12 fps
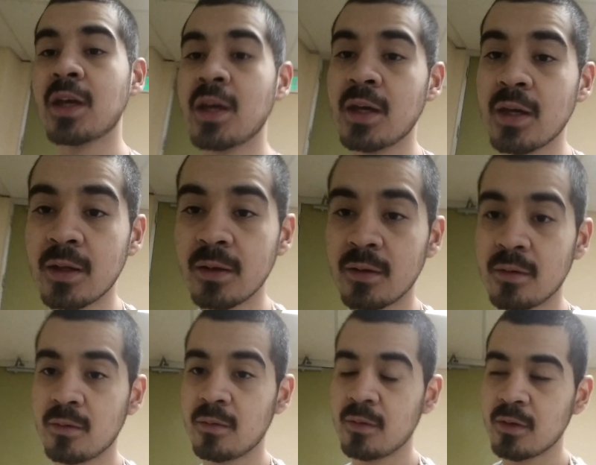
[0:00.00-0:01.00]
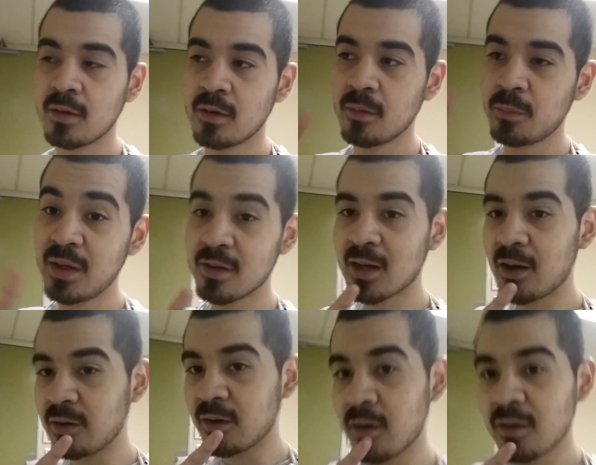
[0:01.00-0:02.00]
and peace out,
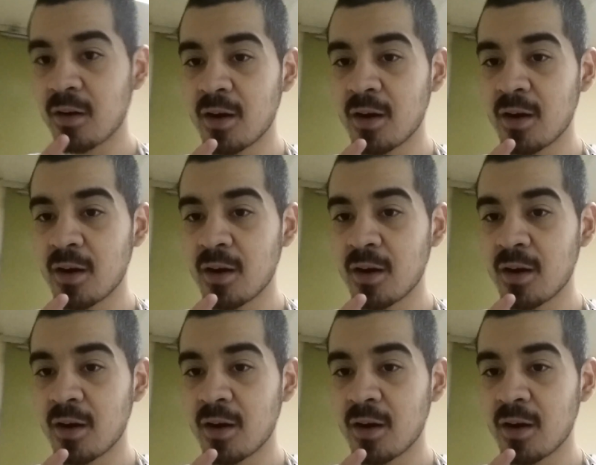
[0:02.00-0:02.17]
you know.